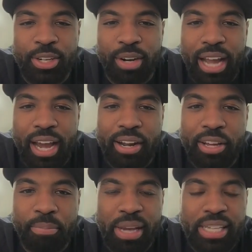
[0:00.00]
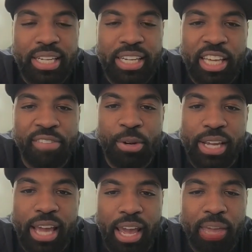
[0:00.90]
You know, kind of he'll basically give you the
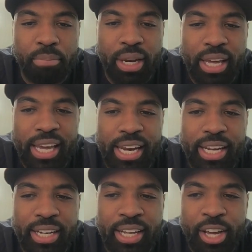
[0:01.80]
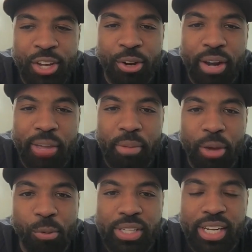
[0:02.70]
game plan, and you know, they
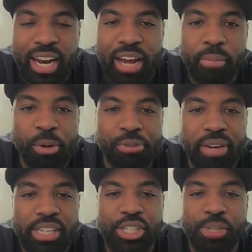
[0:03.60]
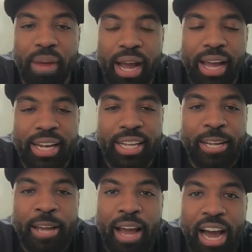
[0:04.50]
it wasn't a lot of motivation behind it.